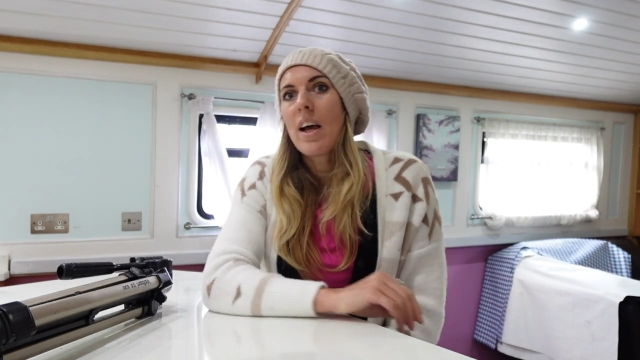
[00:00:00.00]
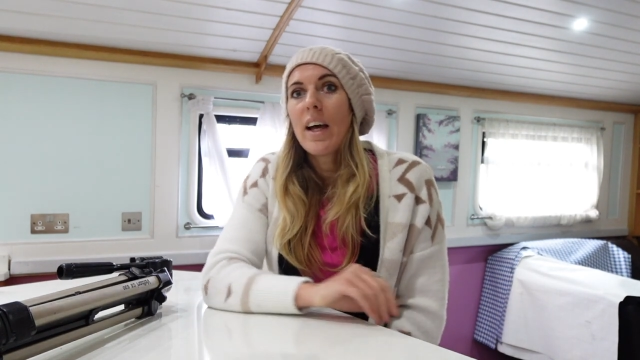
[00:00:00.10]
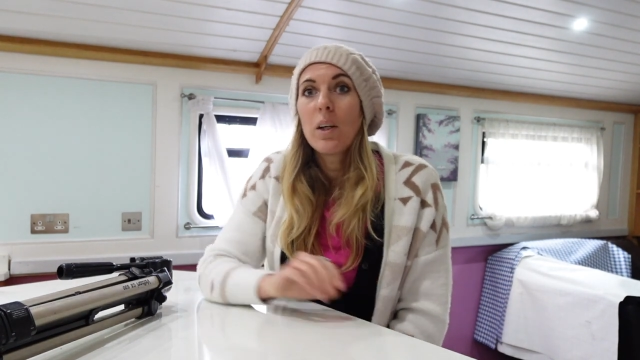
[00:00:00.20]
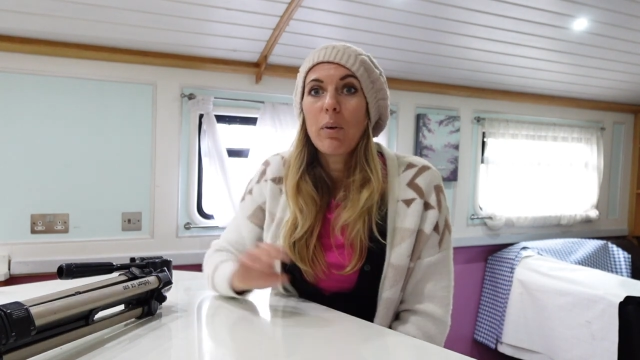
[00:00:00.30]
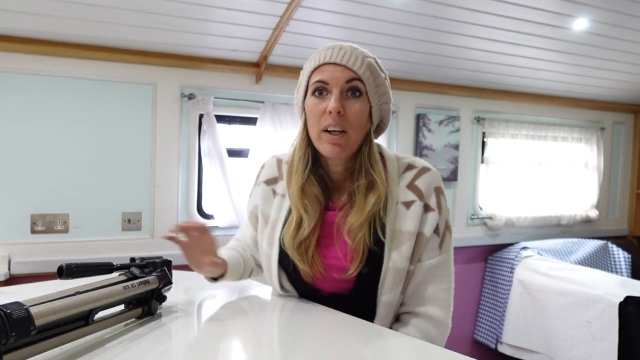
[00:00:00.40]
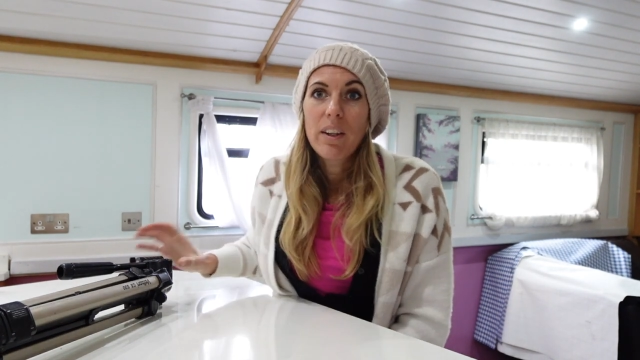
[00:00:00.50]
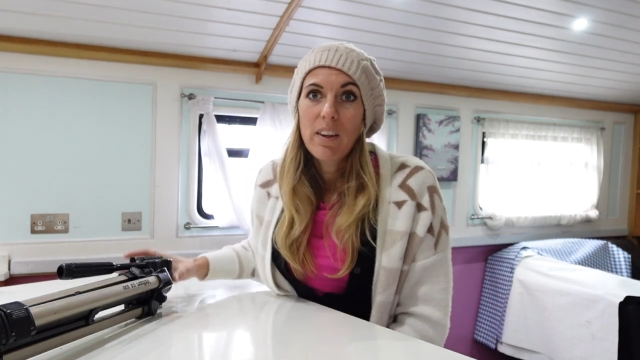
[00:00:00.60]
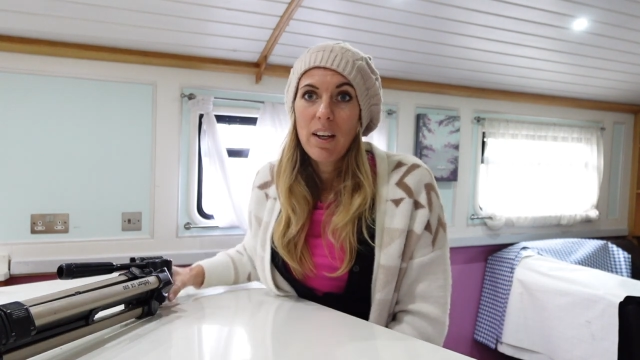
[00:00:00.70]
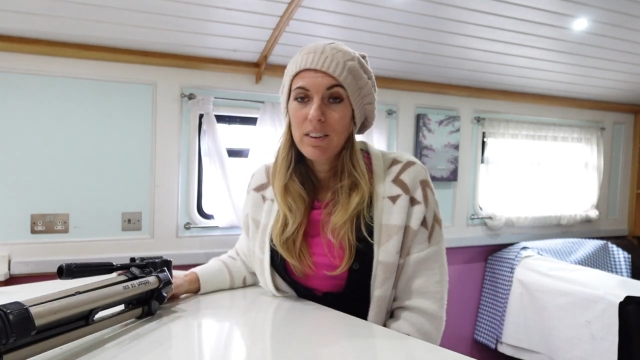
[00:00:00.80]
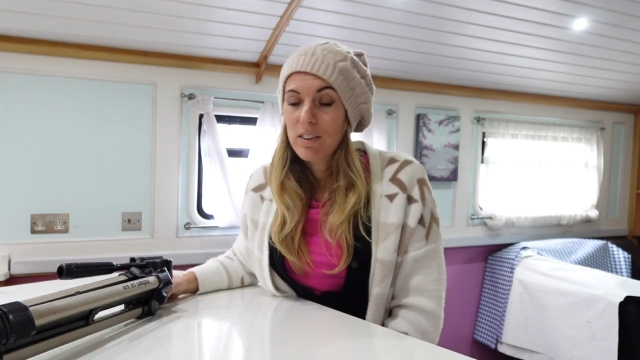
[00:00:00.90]
Anyway,
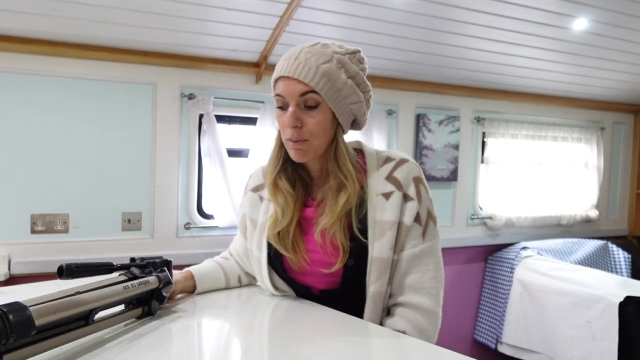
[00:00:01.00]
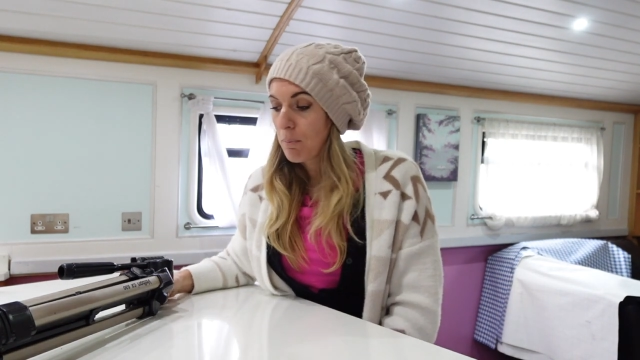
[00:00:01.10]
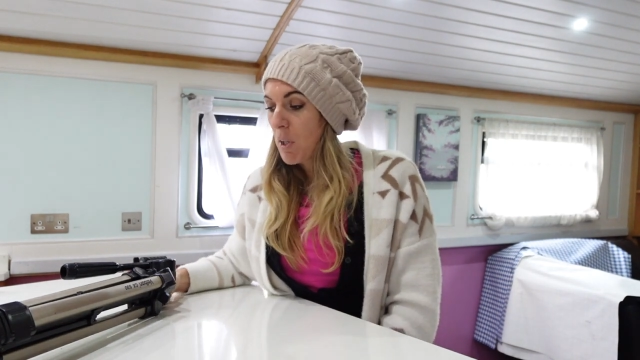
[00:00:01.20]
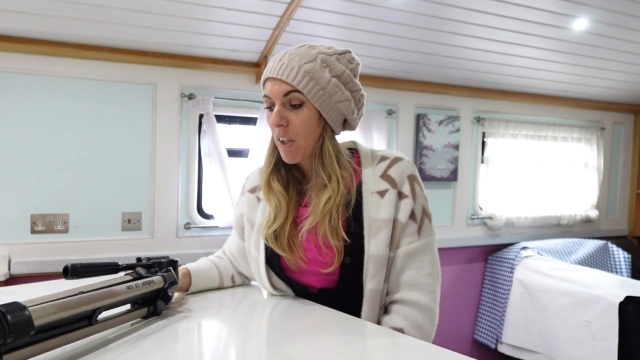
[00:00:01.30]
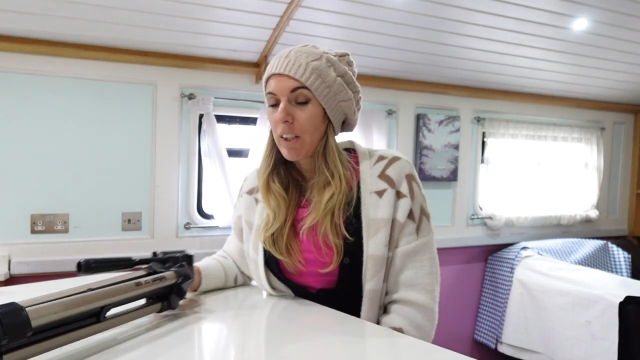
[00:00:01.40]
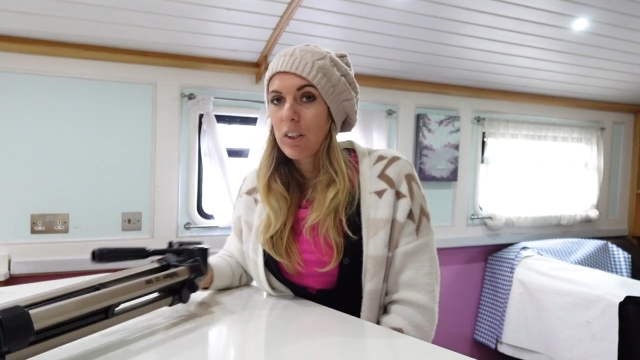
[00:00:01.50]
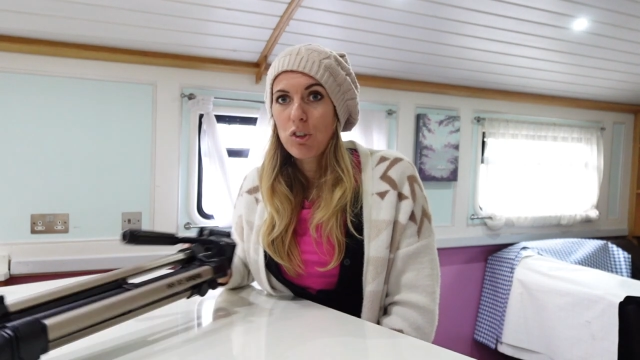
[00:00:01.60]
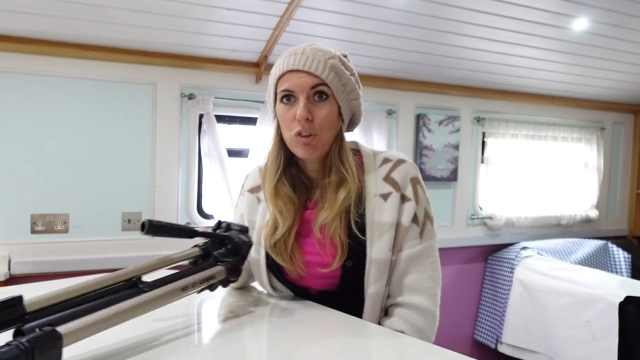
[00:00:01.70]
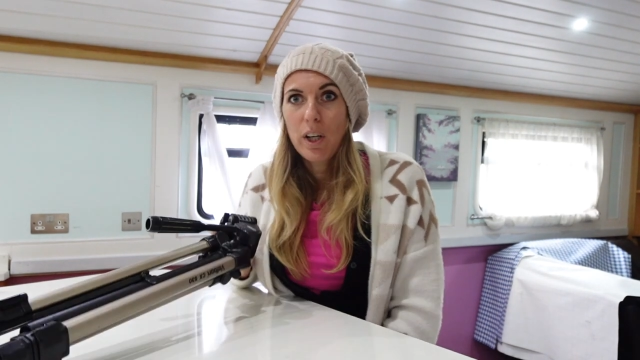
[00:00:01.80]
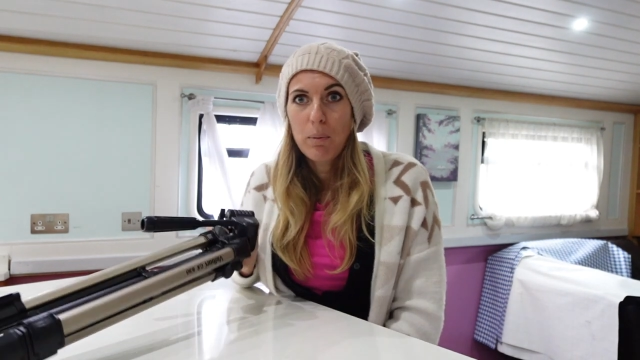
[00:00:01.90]
that's my
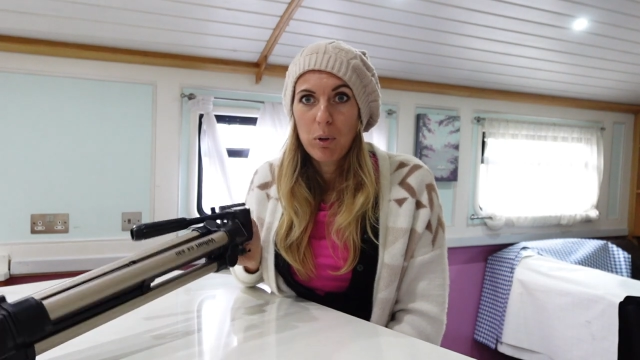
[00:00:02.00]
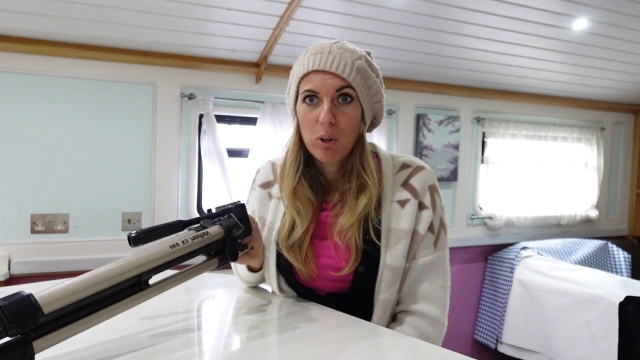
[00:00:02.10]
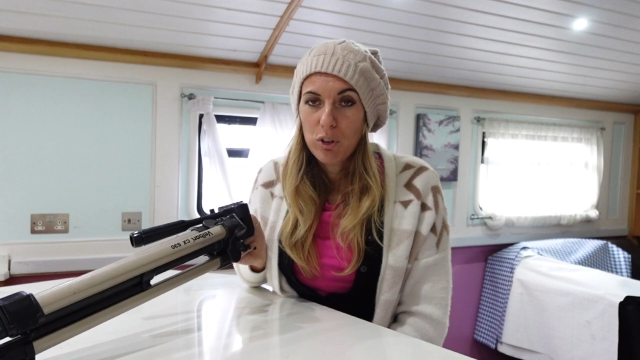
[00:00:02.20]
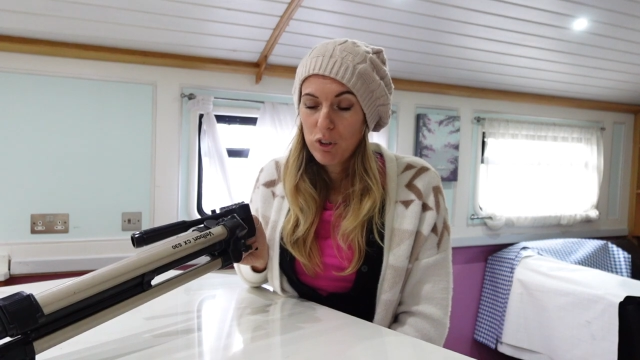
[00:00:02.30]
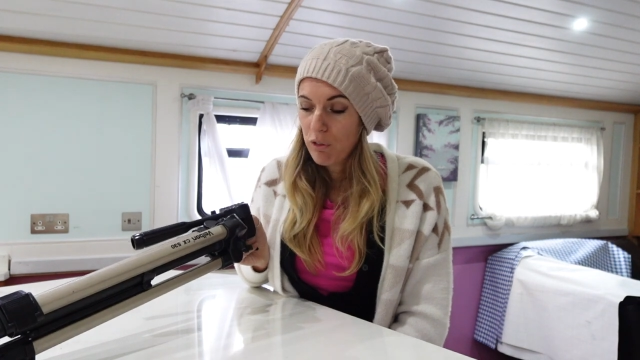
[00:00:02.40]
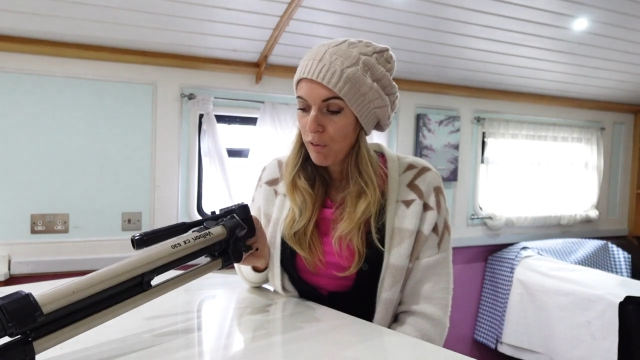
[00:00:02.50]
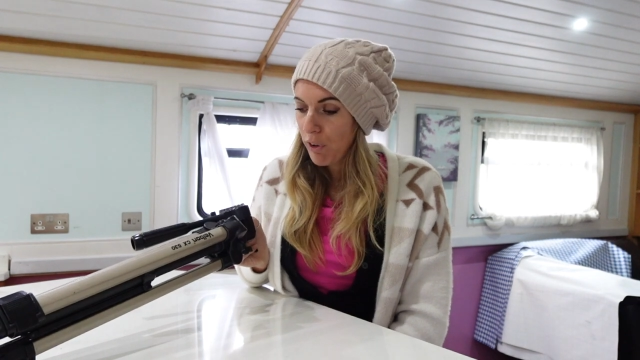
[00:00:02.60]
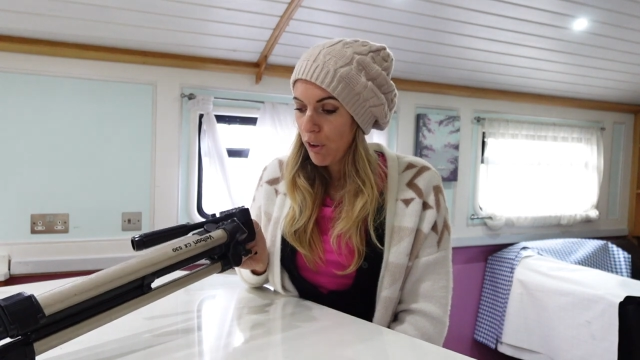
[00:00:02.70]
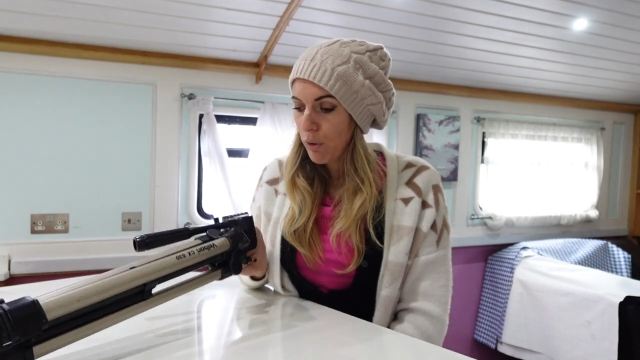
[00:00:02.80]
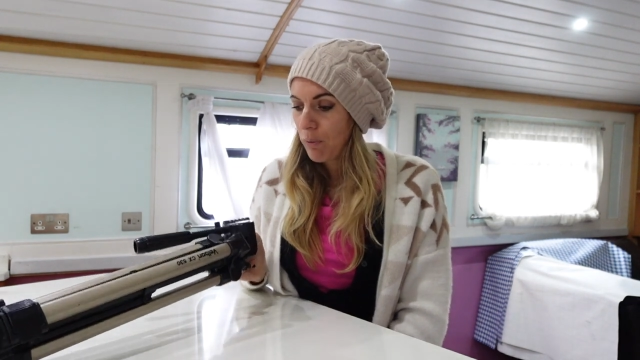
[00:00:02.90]
tripod
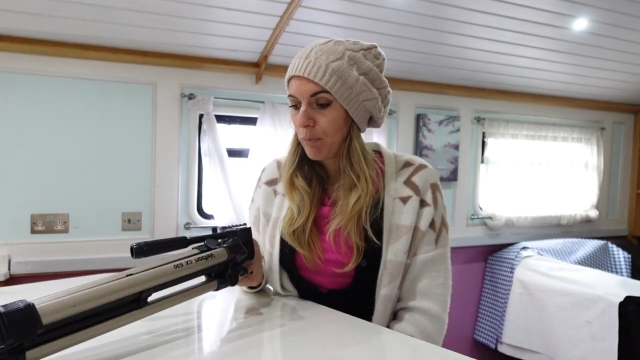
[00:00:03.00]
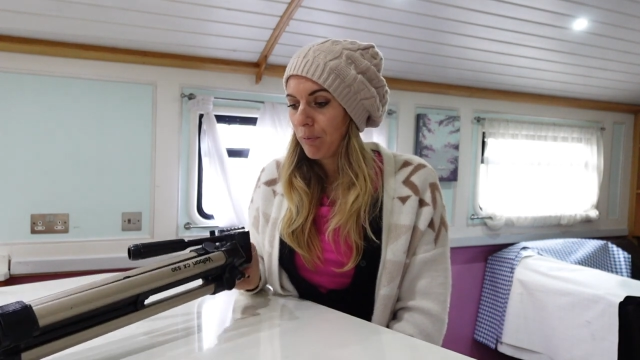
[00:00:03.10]
review.